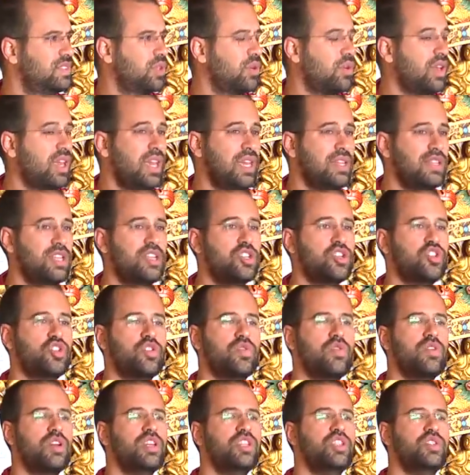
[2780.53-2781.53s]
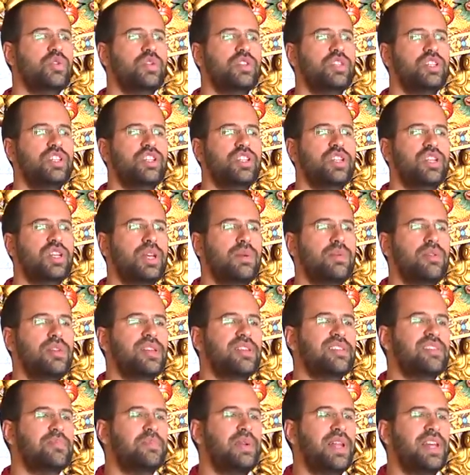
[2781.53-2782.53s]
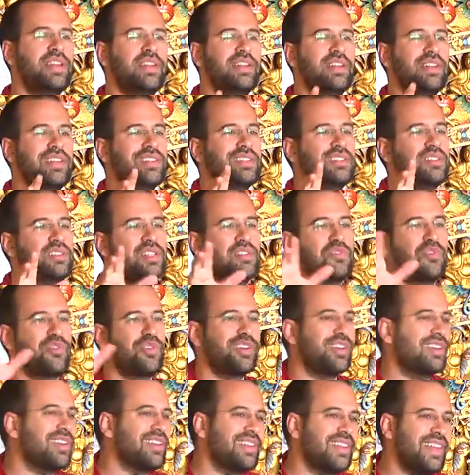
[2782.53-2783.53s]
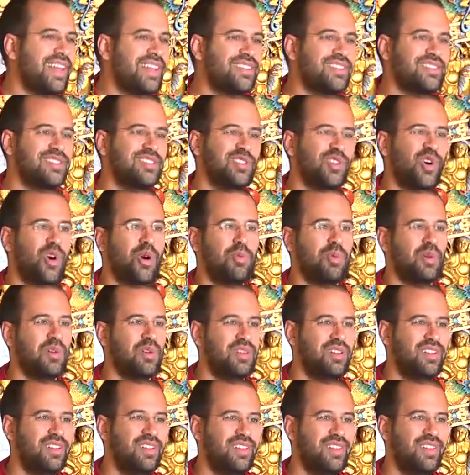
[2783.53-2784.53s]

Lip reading: Okay, then sure, each tradition, they will explain it a little differently, that's normal.